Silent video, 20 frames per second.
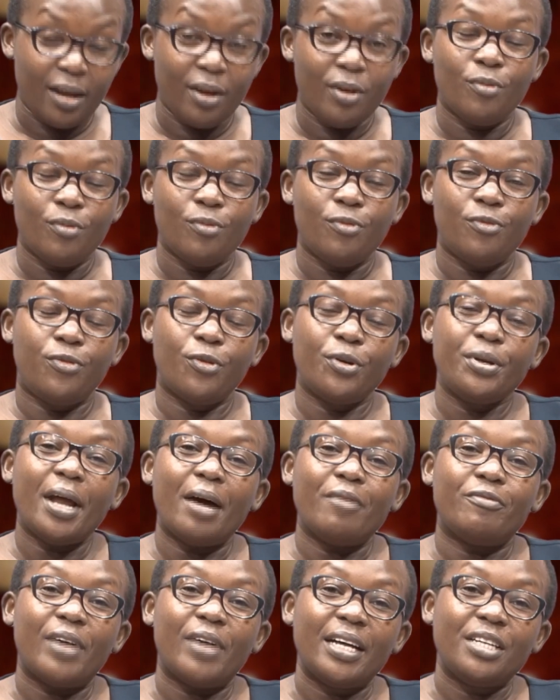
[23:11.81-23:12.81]
food
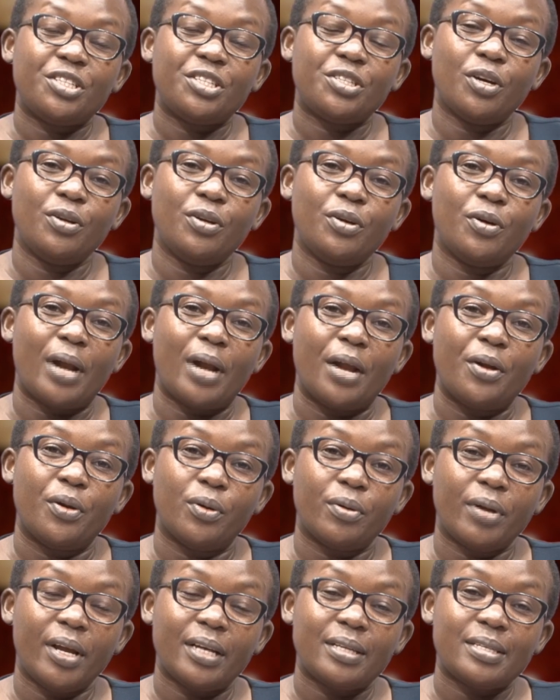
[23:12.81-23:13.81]
aversion or
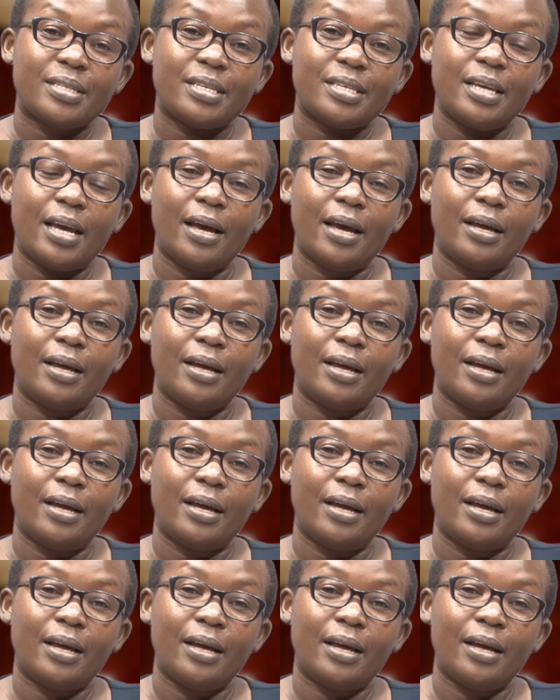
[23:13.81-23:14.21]
anorexia,